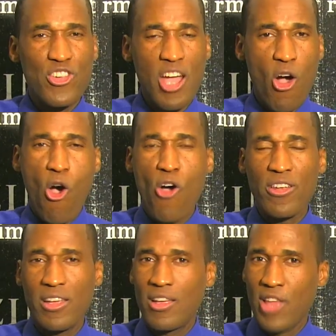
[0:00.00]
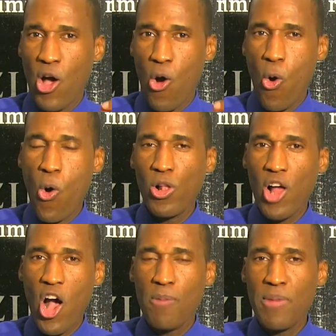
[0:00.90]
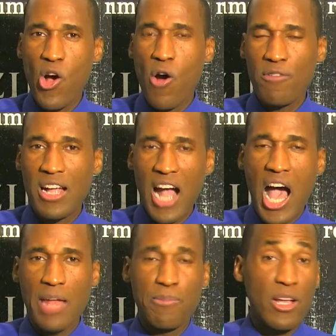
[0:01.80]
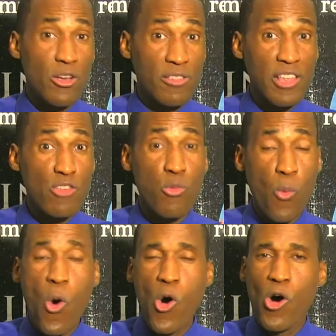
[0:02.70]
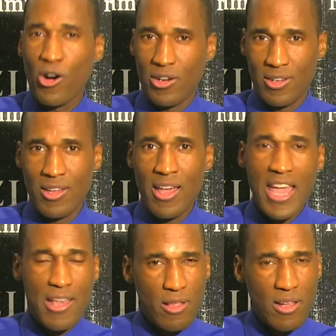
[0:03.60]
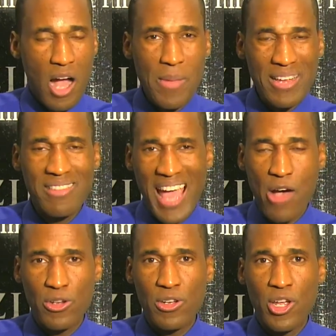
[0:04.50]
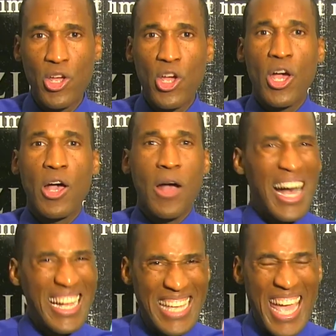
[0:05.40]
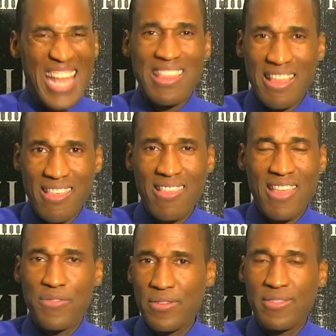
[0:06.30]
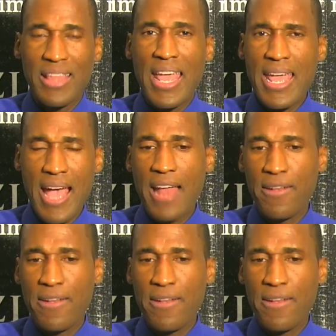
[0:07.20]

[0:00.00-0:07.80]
ye on the whole armor of God because this war is coming down against Seventh-day